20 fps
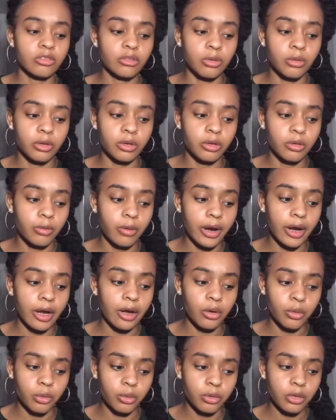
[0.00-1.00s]
or a
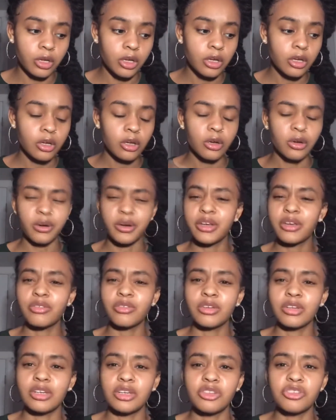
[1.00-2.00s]
crowd, or
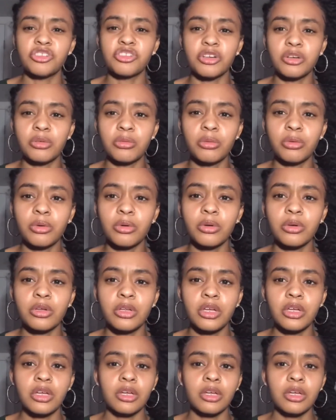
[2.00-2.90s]
even in general,